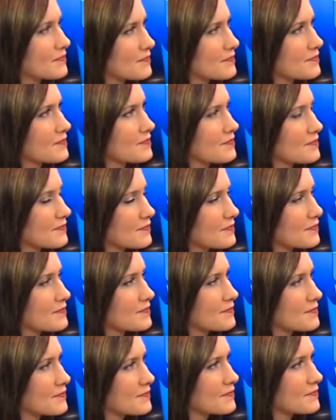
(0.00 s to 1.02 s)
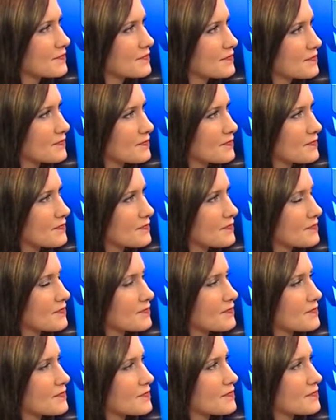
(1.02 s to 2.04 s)

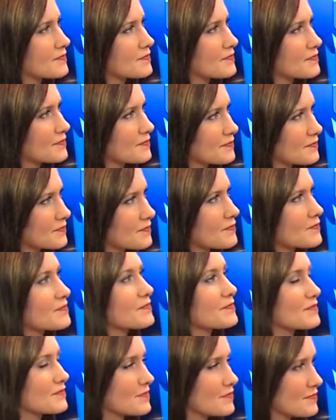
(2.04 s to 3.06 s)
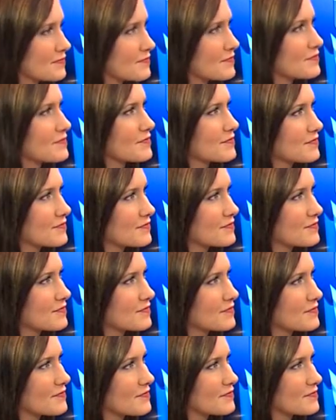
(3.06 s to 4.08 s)

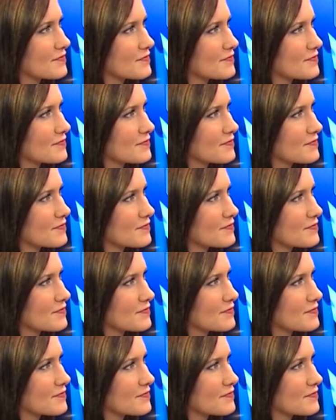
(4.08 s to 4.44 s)
(silent)